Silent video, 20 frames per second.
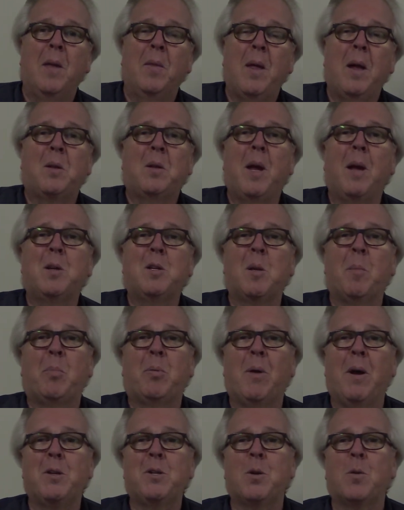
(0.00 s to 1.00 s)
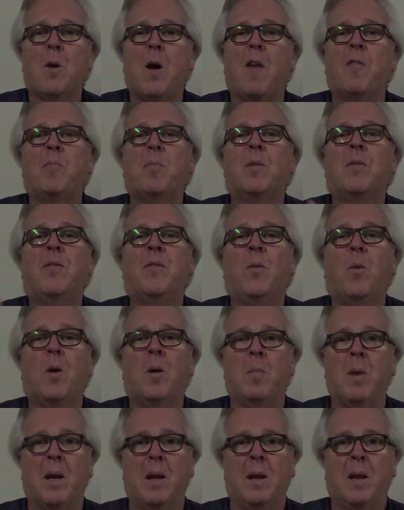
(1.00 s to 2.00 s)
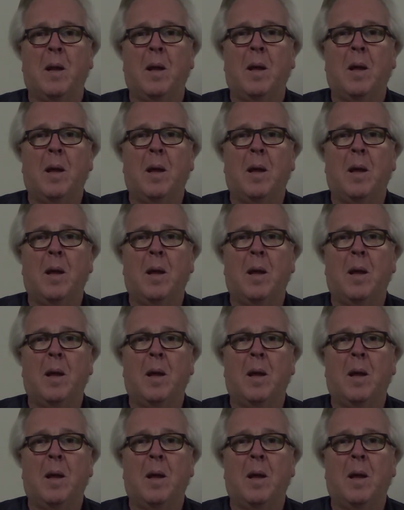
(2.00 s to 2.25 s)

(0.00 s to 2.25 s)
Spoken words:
That takes the pressure off performing.